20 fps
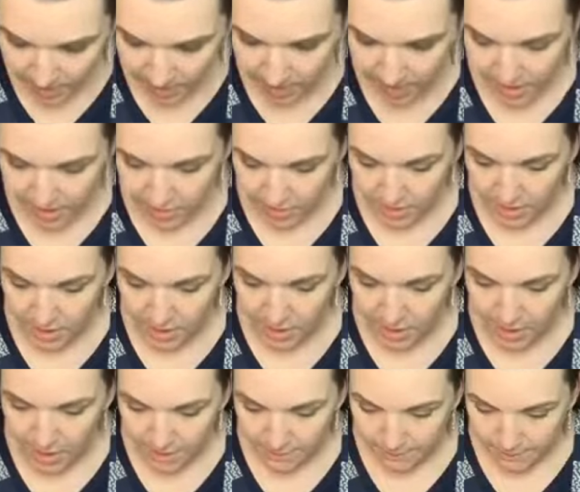And
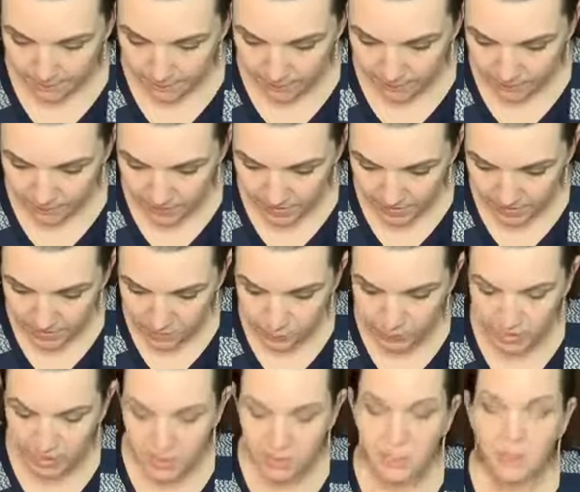it
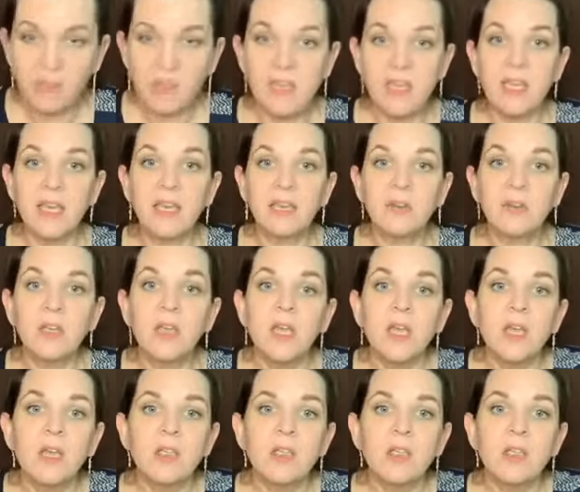speaks of the end.